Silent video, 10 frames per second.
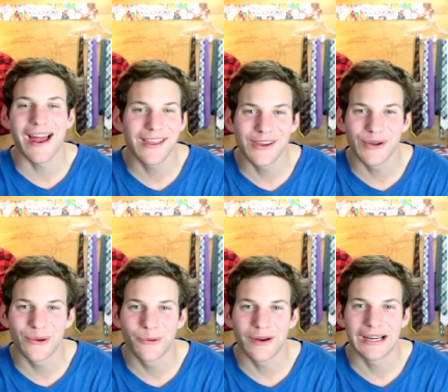mad at
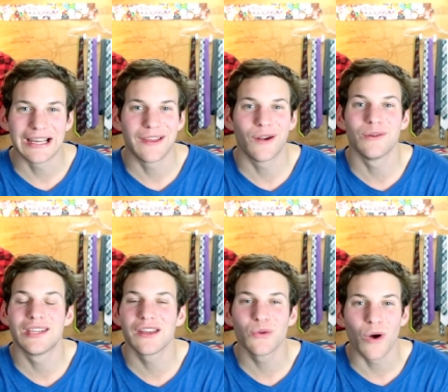you and they
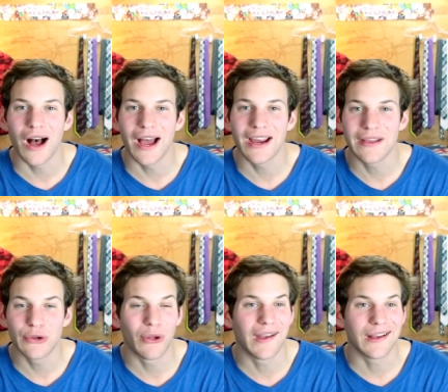don't tell you why
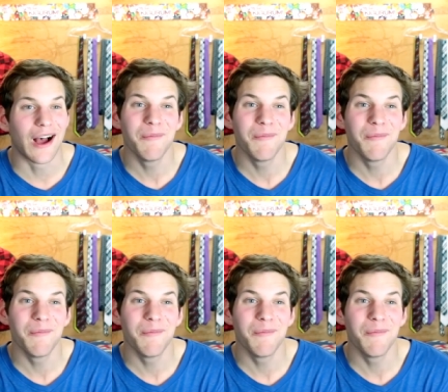and they're like,